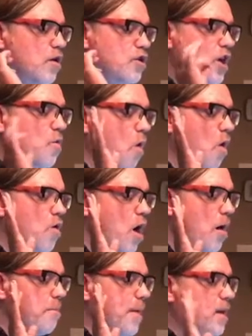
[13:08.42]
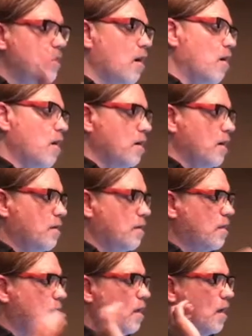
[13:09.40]
She woke up in darkness.
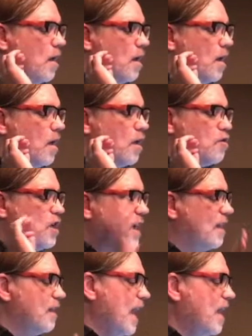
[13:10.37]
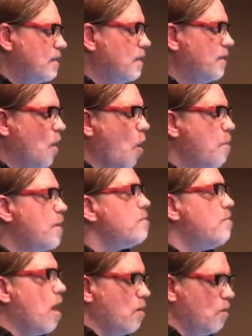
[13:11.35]
She glanced at the
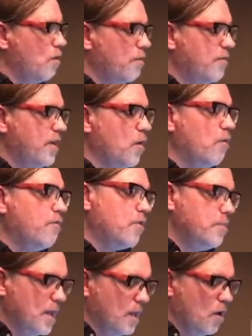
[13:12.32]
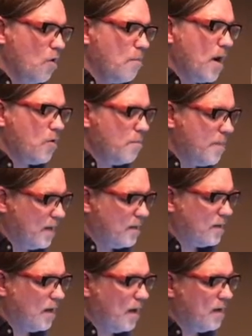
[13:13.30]
open bottle of vino vermilio by her
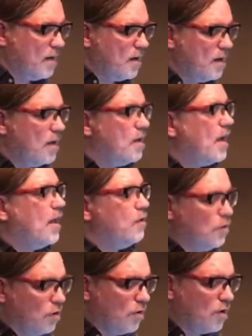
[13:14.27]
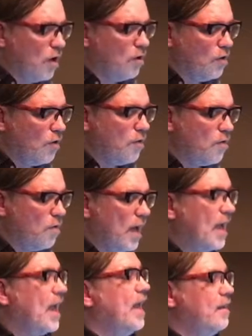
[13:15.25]
bedside and took another
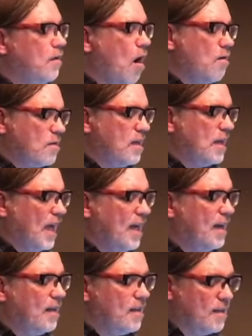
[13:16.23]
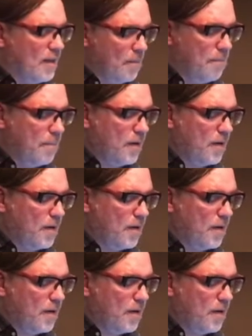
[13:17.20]
intoxicating sip.